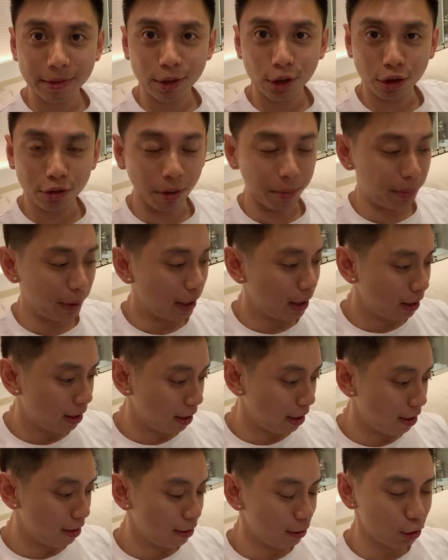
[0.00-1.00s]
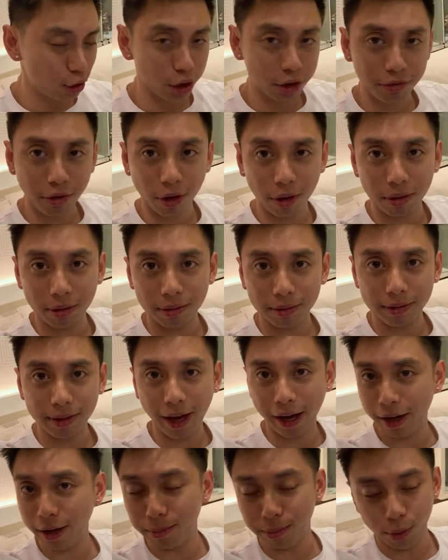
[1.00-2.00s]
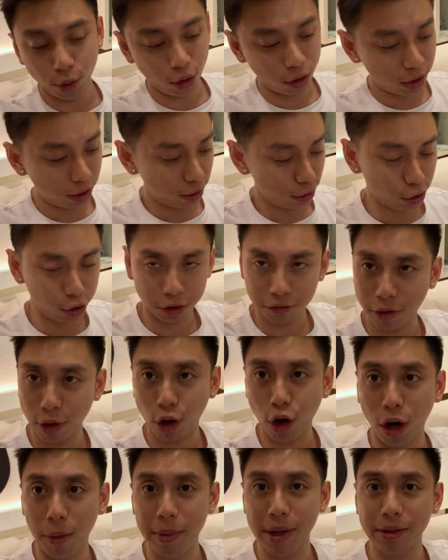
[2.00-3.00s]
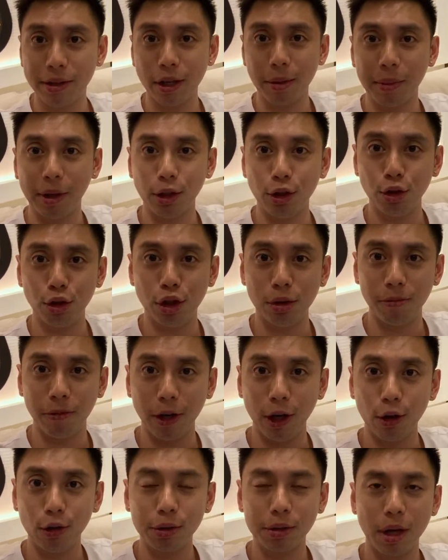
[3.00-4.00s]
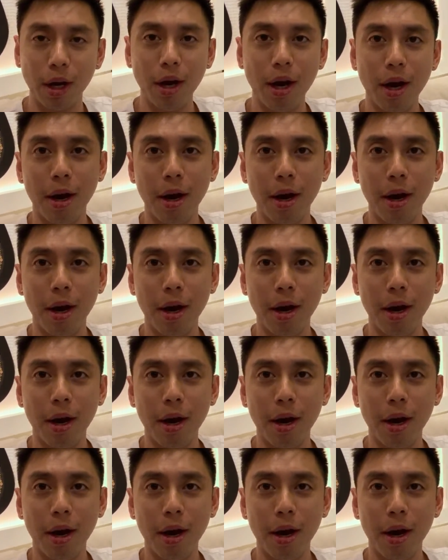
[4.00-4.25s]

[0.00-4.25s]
just for being here, just for getting a book, just for commenting on my YouTube videos.